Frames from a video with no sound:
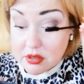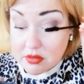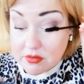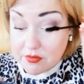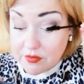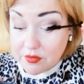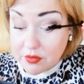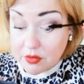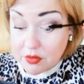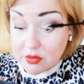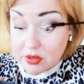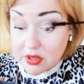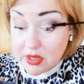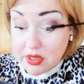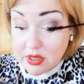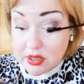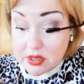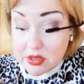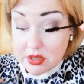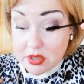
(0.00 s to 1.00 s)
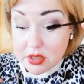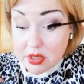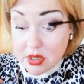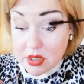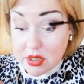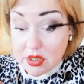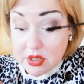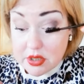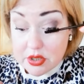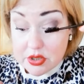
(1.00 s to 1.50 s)
forehead,
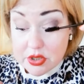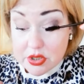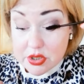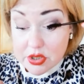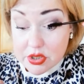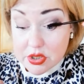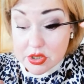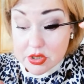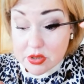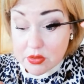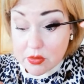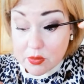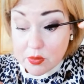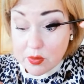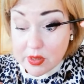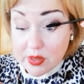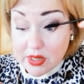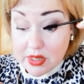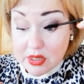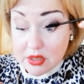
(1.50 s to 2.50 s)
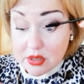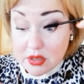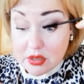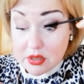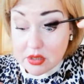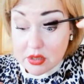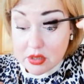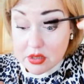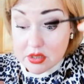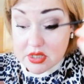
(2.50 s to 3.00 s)
just
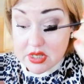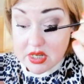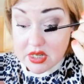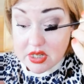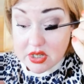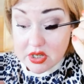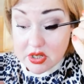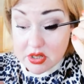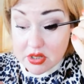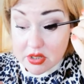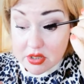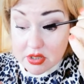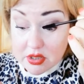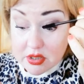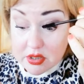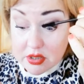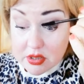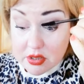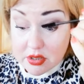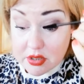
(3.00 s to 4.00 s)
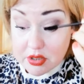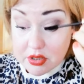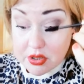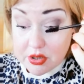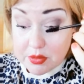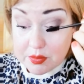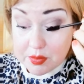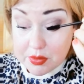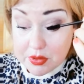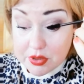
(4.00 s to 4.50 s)
wiggle, take your
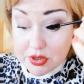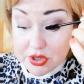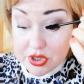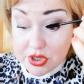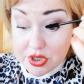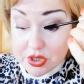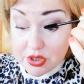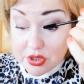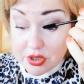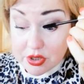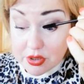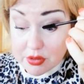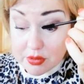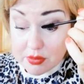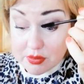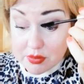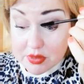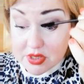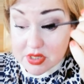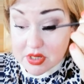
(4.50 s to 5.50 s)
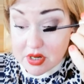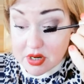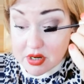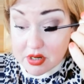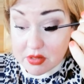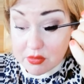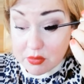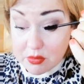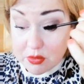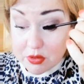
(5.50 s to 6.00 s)
brush, your
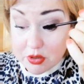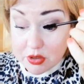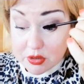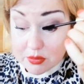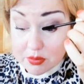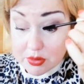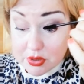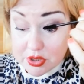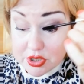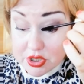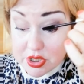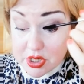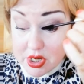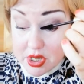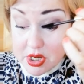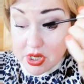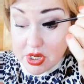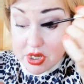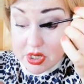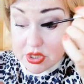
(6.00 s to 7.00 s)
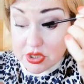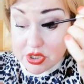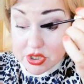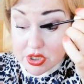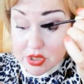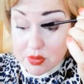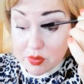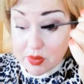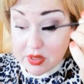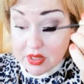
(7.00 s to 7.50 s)
mascara wand brush, and
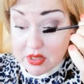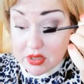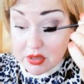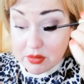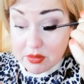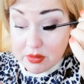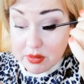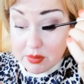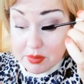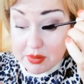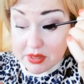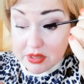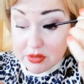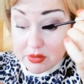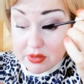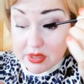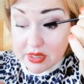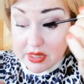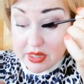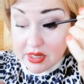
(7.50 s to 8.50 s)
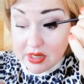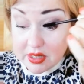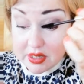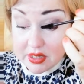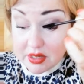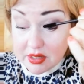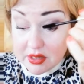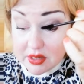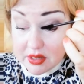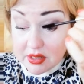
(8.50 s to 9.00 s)
just wiggle a wee bit,
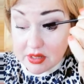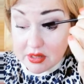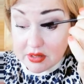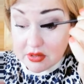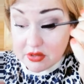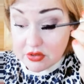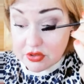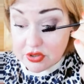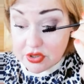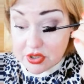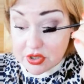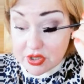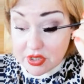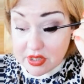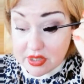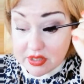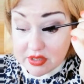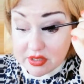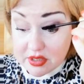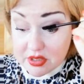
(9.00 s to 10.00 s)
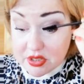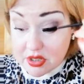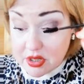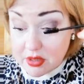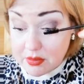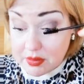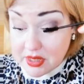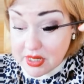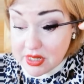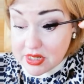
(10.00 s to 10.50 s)
okay, underneath the
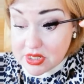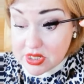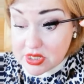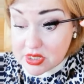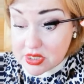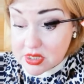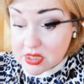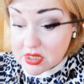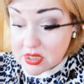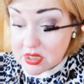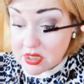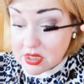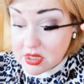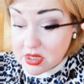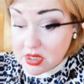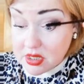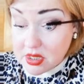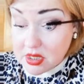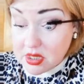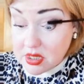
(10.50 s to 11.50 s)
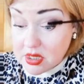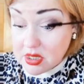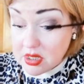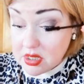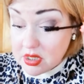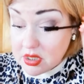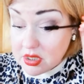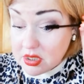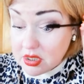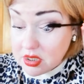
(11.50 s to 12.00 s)
top lashes.
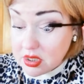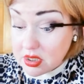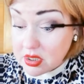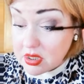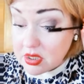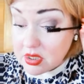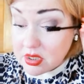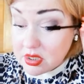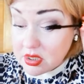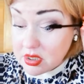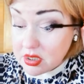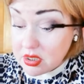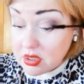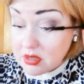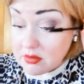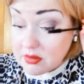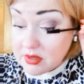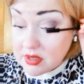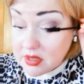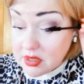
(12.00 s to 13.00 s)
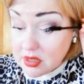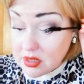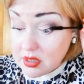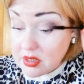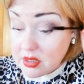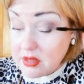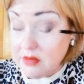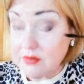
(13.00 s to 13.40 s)
Now, there we are.